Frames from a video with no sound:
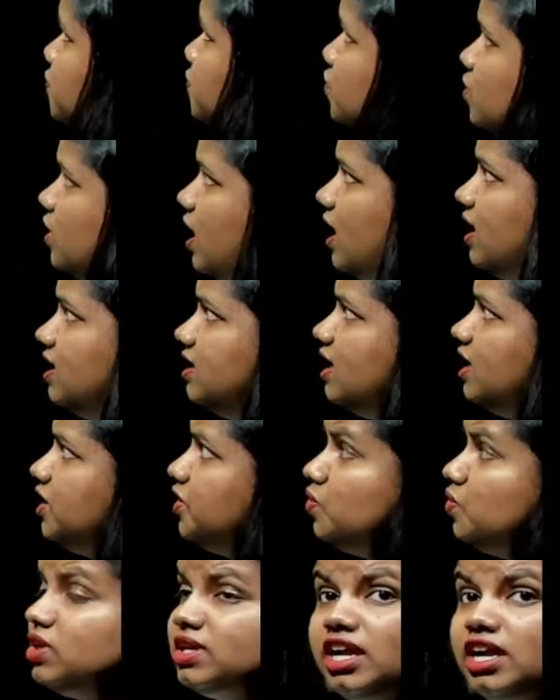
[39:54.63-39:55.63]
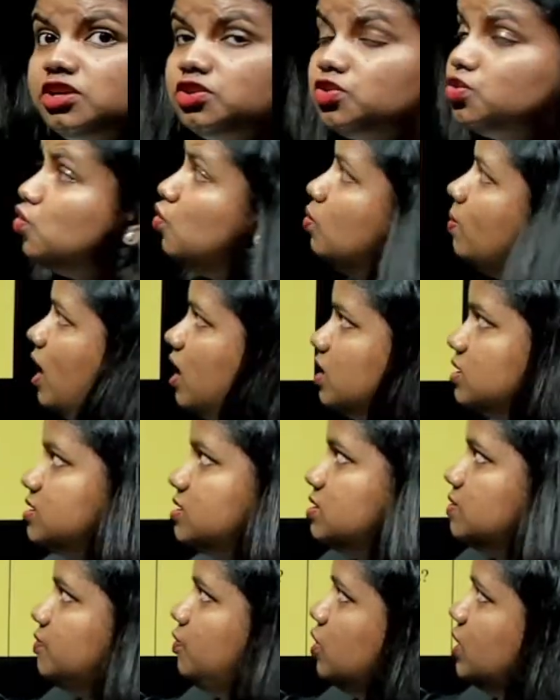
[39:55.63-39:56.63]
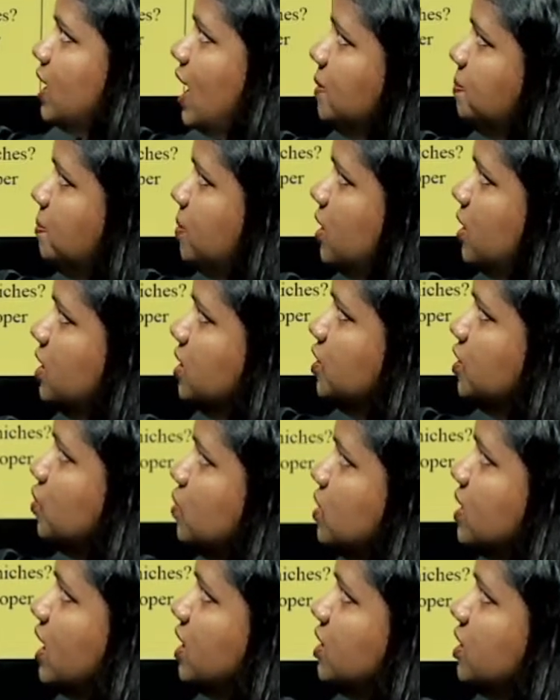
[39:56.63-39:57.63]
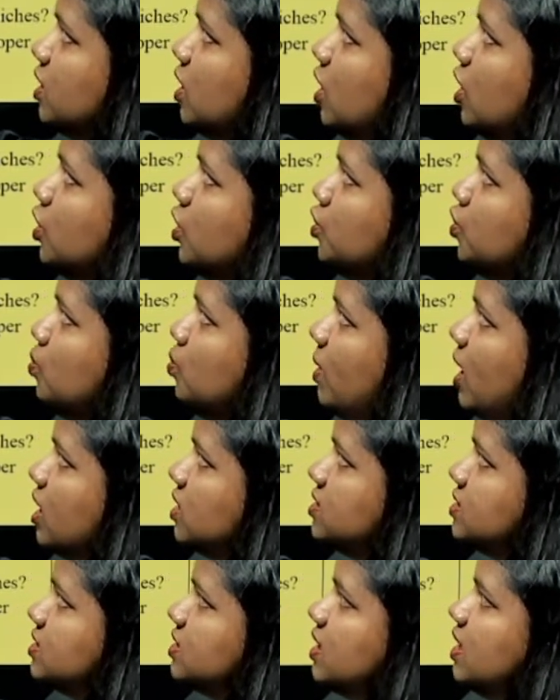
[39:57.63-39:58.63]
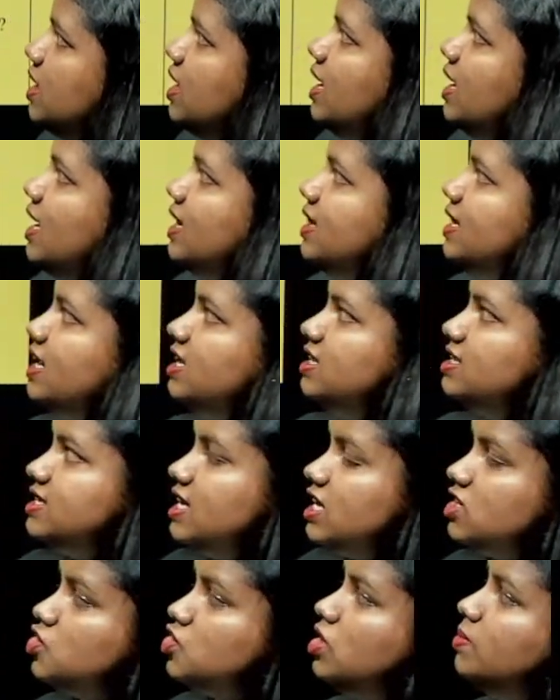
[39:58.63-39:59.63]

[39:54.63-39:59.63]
you write that, you will get 2 marks. For that part, you will get 2 marks. Then, sexual